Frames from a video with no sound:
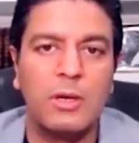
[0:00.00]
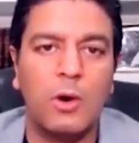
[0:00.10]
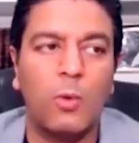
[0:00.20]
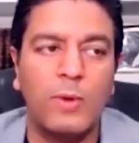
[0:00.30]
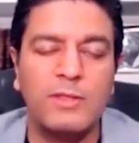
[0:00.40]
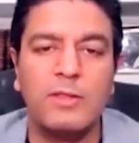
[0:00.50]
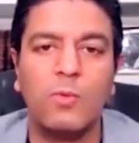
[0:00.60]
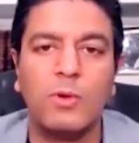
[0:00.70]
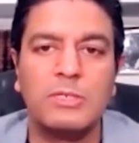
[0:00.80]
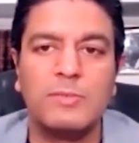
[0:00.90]
or whether they
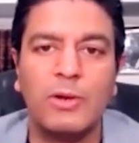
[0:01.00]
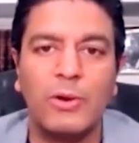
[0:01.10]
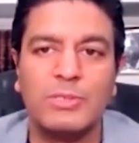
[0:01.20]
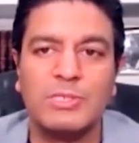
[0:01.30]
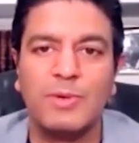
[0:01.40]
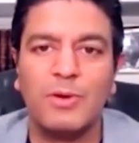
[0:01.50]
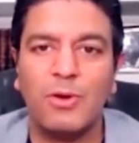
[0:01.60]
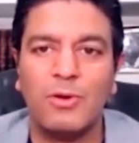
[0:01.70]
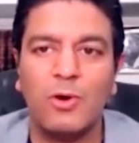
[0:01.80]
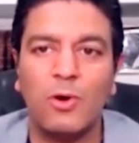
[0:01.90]
want to be close to me or
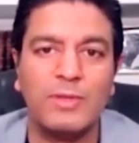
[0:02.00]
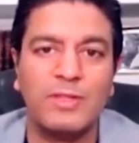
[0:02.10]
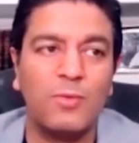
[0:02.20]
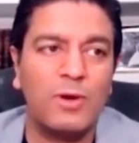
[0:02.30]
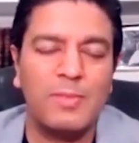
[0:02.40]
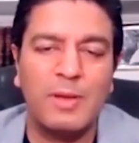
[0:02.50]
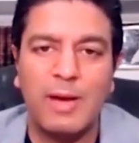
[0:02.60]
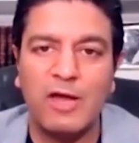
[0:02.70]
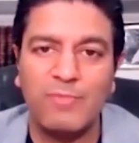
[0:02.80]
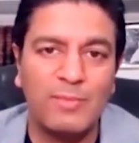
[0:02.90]
not, or whether they want to be a
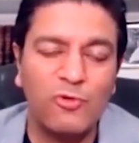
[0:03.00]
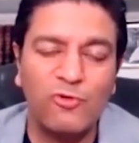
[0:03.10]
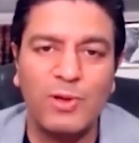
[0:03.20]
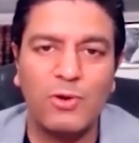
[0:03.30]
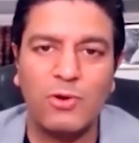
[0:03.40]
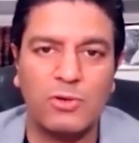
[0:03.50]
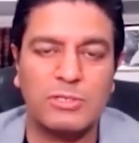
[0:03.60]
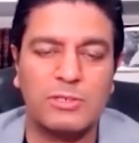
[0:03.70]
part of my movement or not.